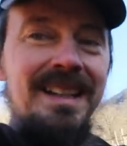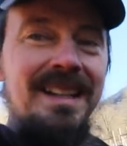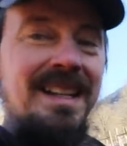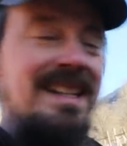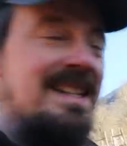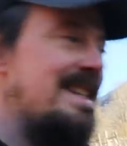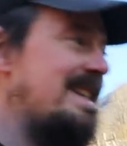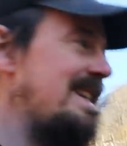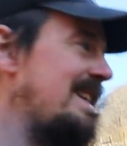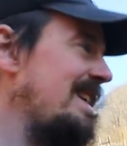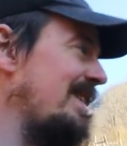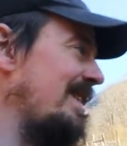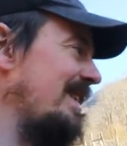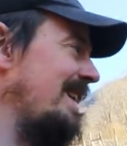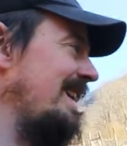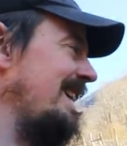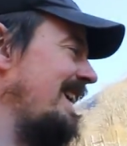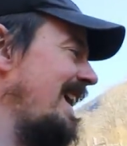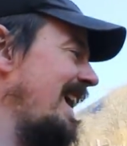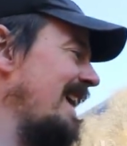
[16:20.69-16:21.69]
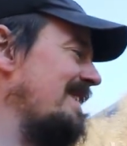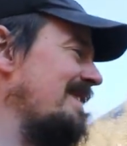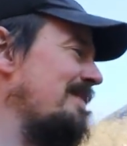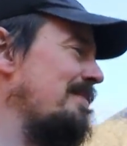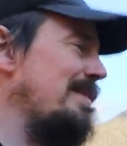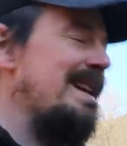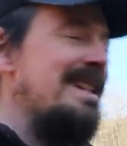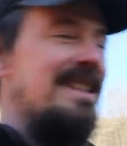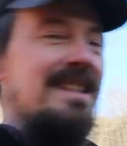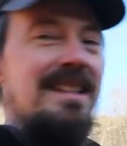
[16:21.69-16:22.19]
this steer, he has
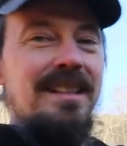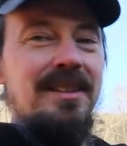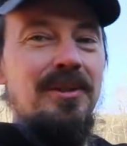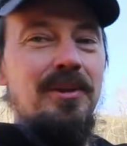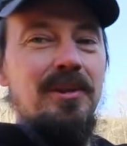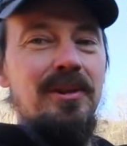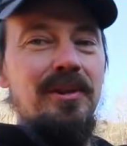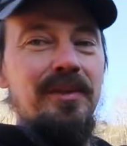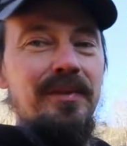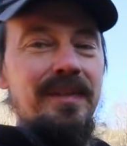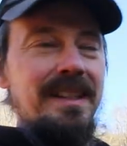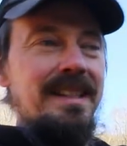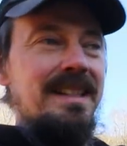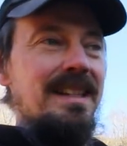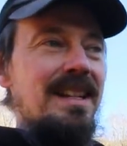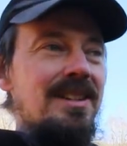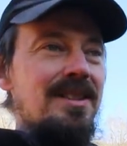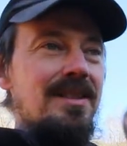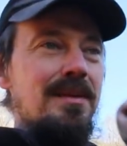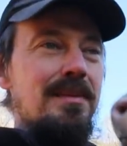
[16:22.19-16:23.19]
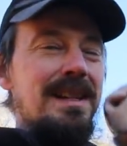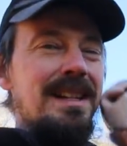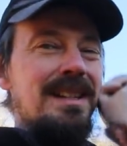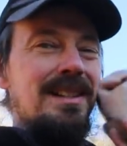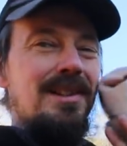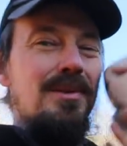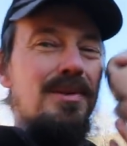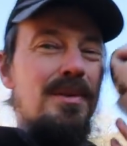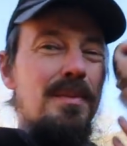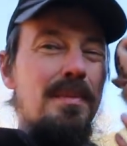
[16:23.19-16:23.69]
basically an oral fixation
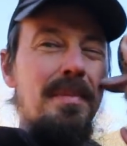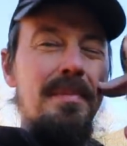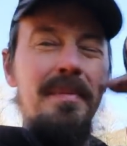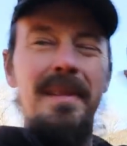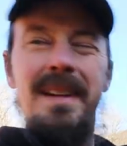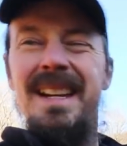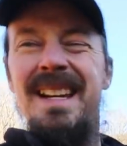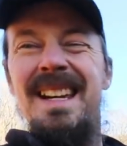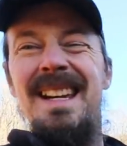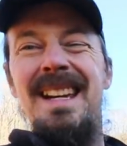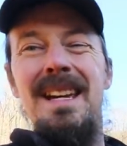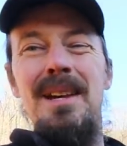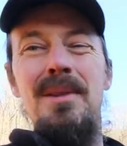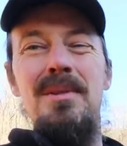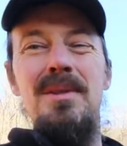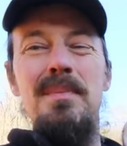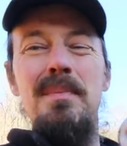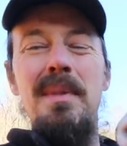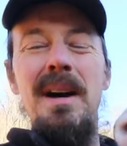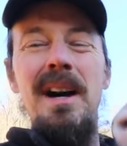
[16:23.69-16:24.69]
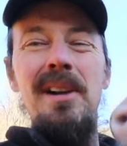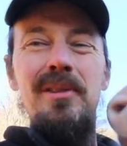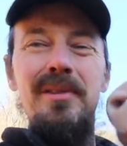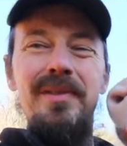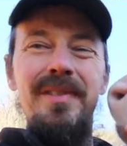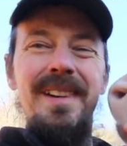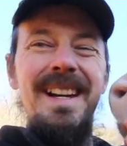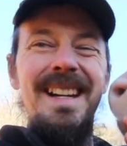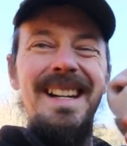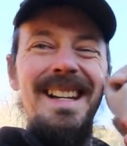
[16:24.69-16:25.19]
because he was he was bottle
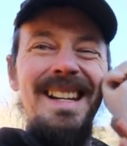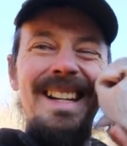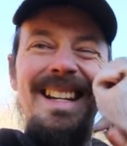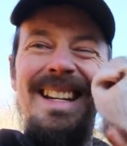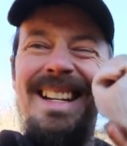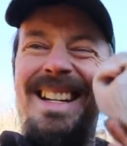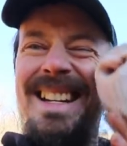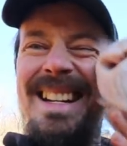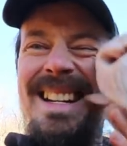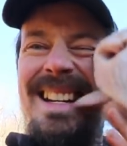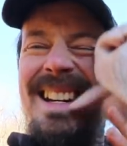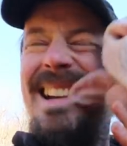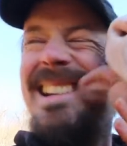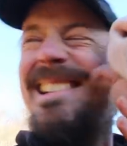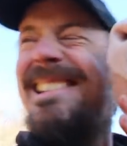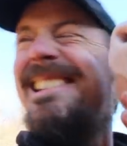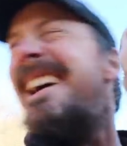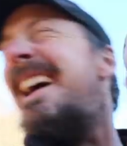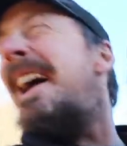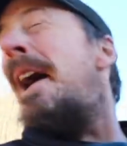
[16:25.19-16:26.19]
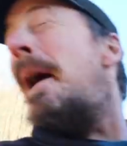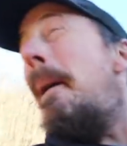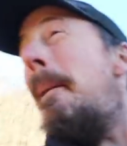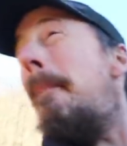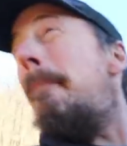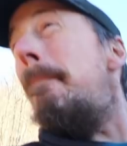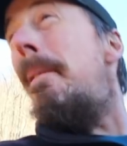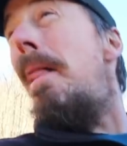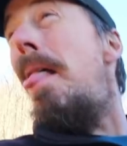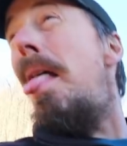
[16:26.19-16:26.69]
fed, and
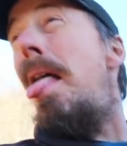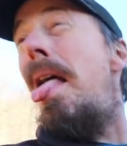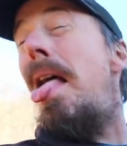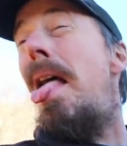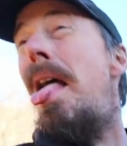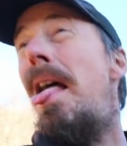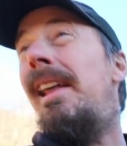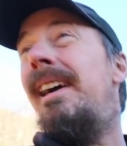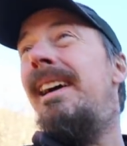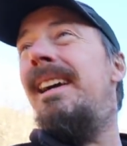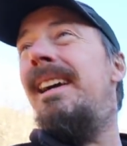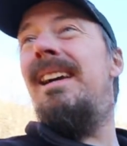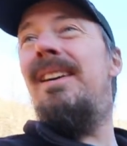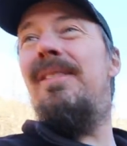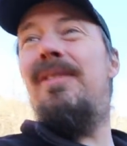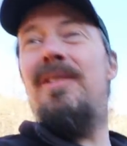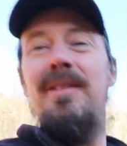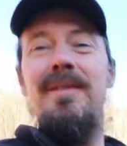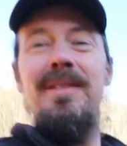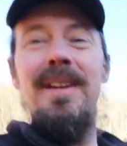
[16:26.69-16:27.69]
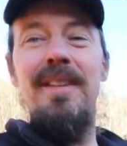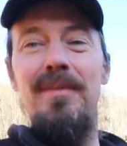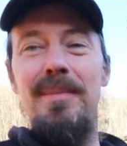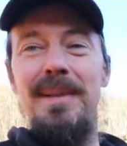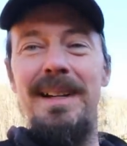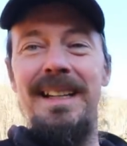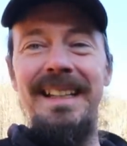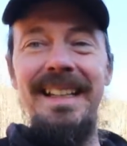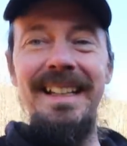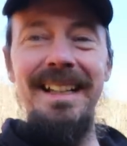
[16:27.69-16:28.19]
bleh, if you've never
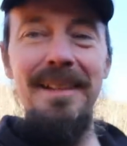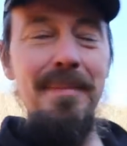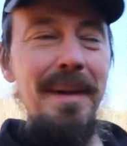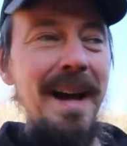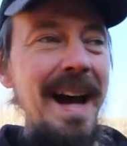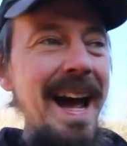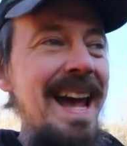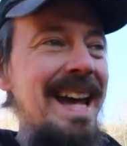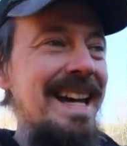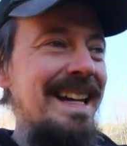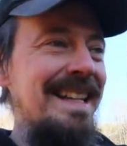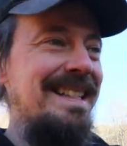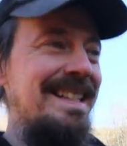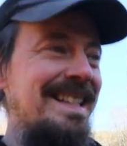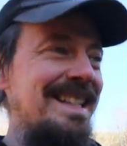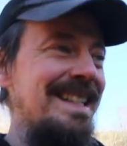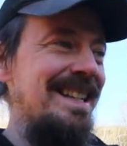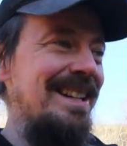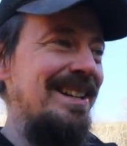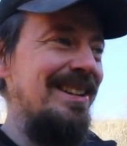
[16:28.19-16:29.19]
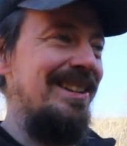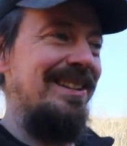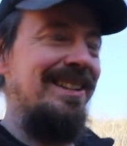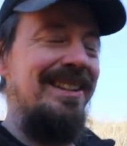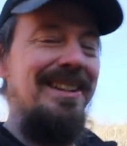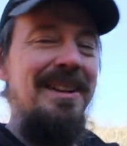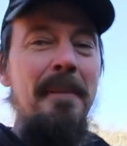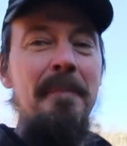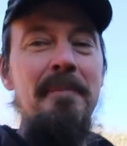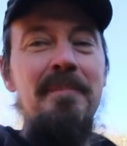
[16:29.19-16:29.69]
been licked by a
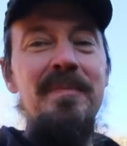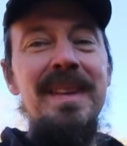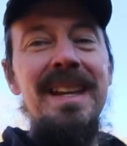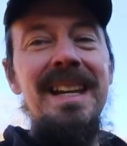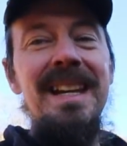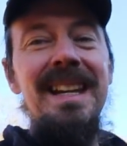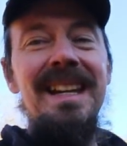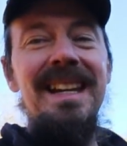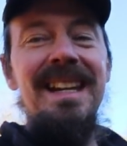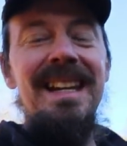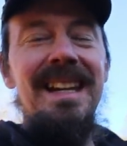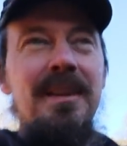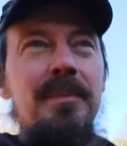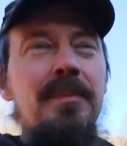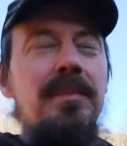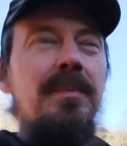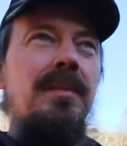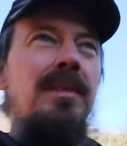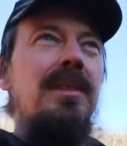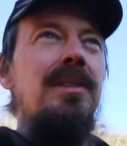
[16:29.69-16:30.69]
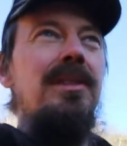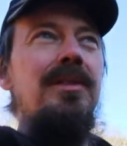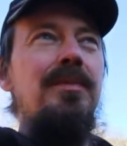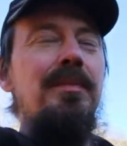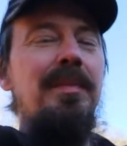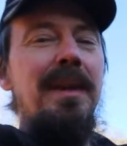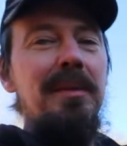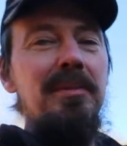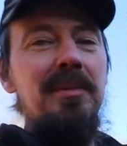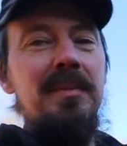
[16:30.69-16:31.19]
steer,
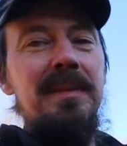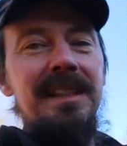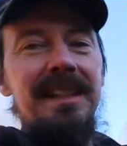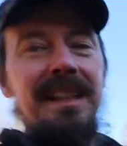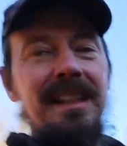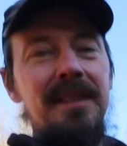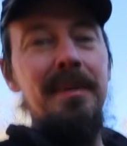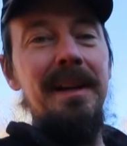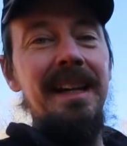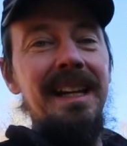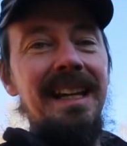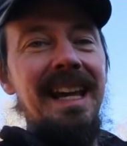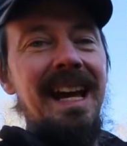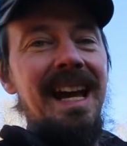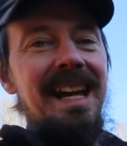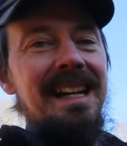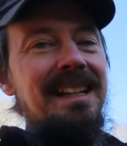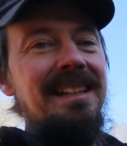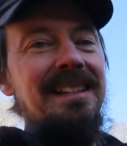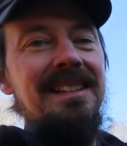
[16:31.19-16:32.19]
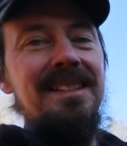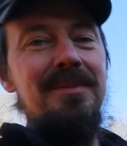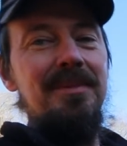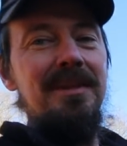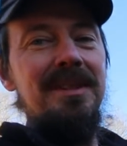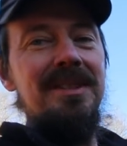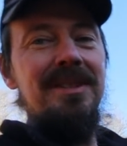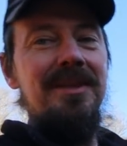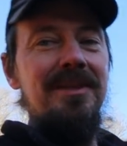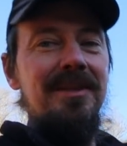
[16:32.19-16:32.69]
you've probably been licked by a cat at least
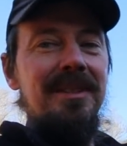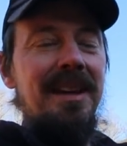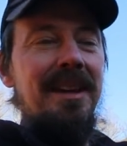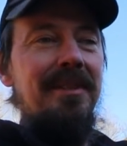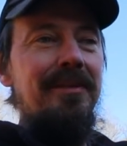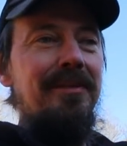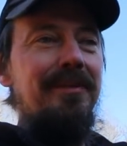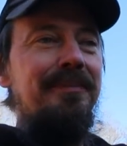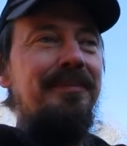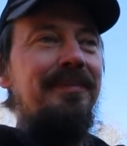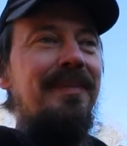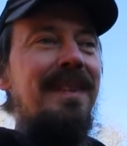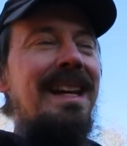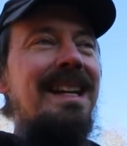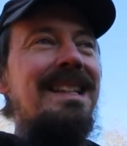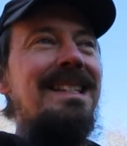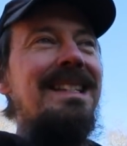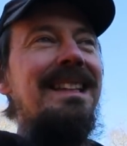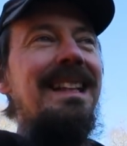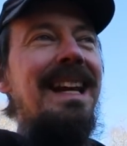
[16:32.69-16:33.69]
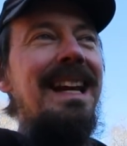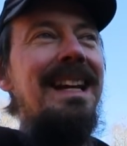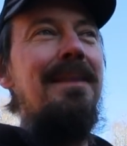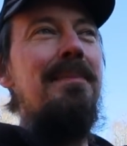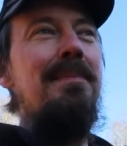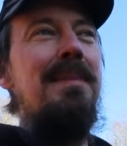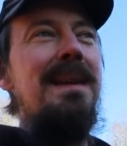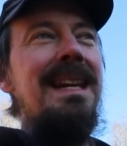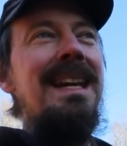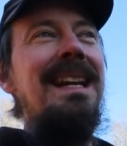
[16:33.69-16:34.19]
once in your life. It's
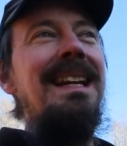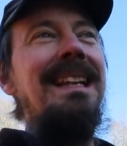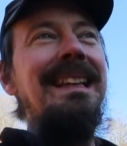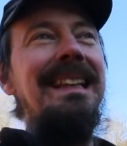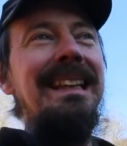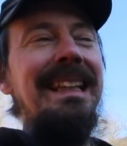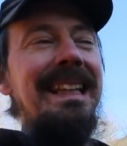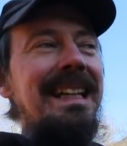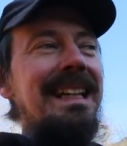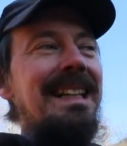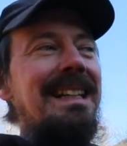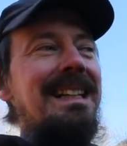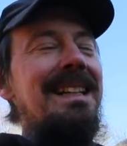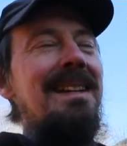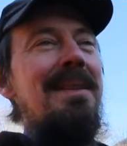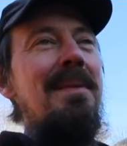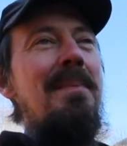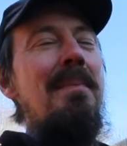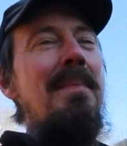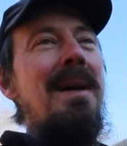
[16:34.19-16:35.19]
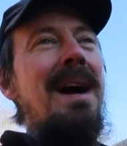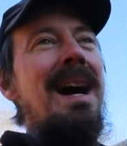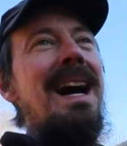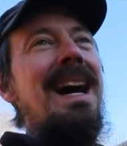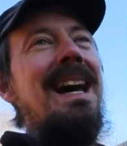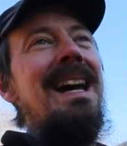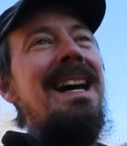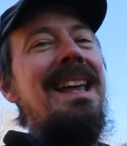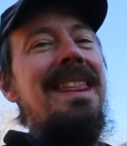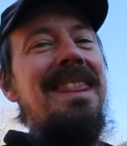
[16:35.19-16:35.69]
like being licked
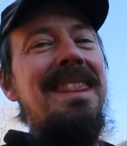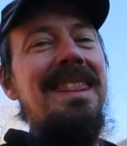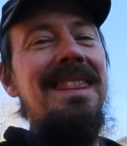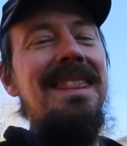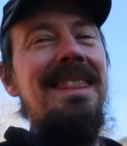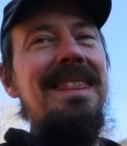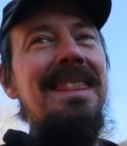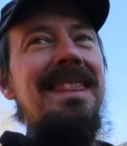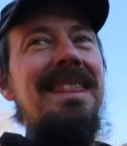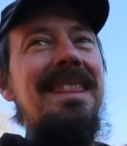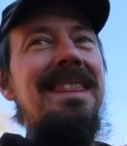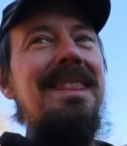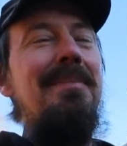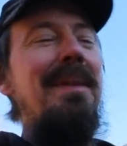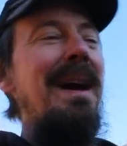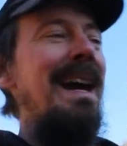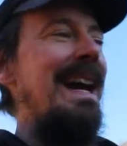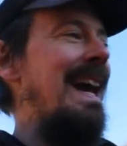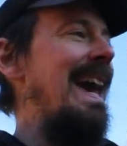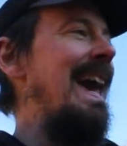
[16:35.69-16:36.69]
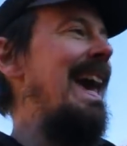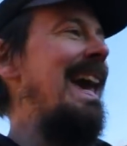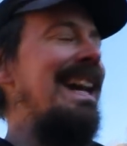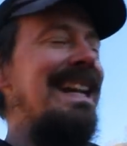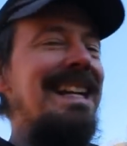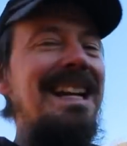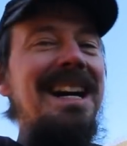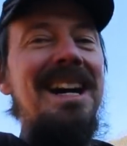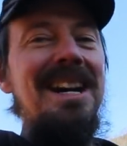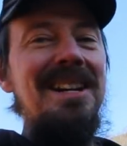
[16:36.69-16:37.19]
by a by an
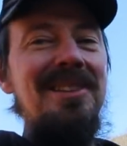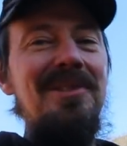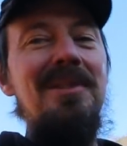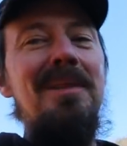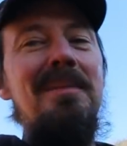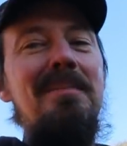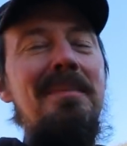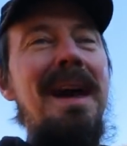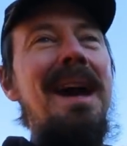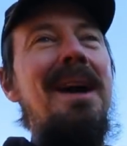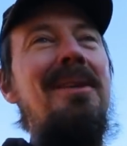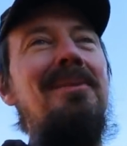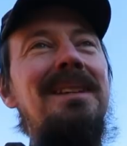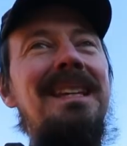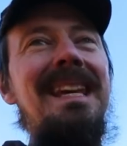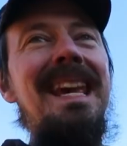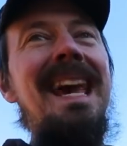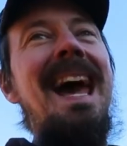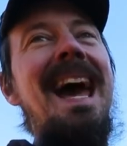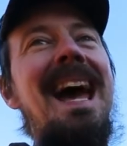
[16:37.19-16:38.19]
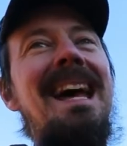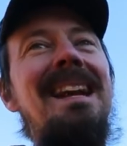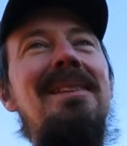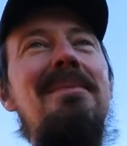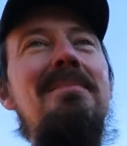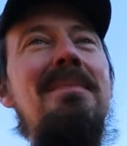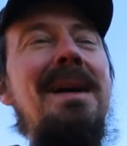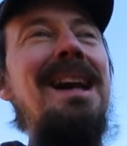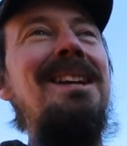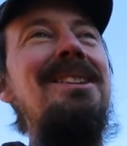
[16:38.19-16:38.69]
800 pound cat.
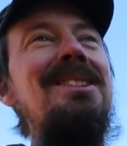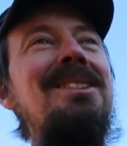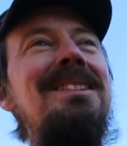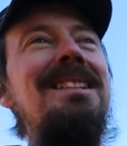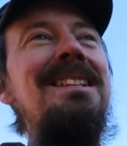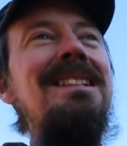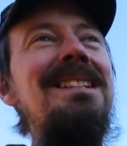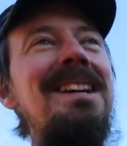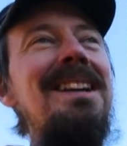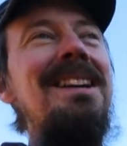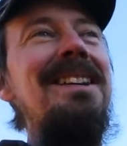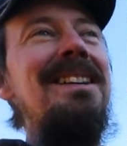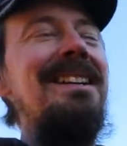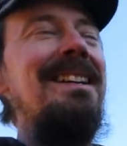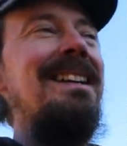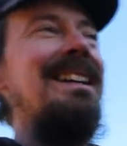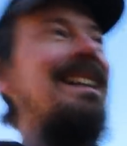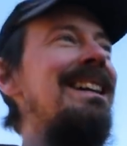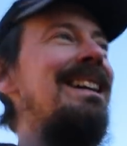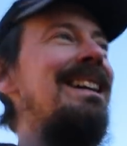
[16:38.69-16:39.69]
Imagine the tongue